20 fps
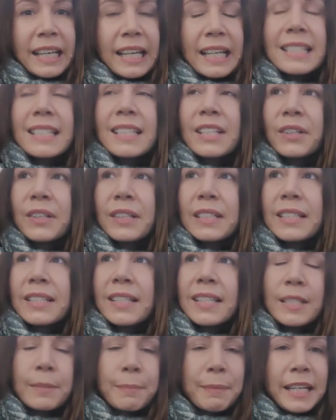As long
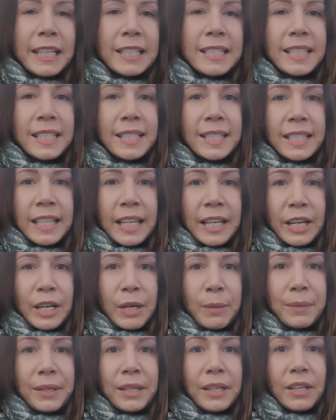as the space is set
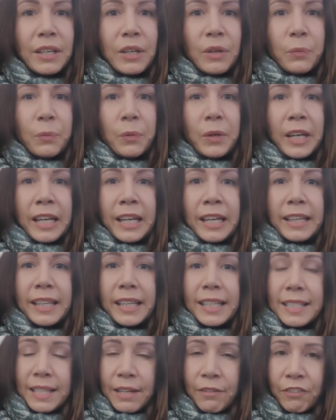up where
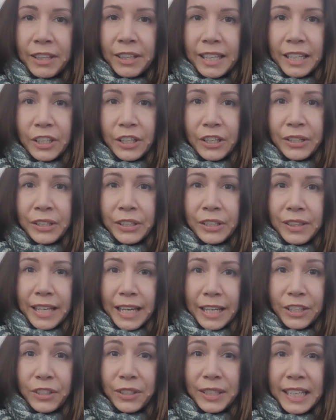there's everything
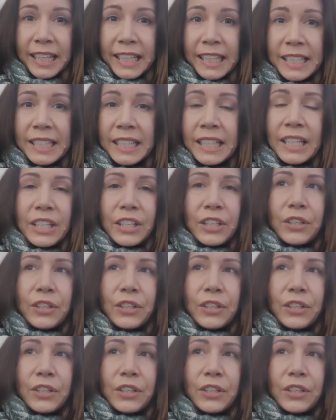that you need,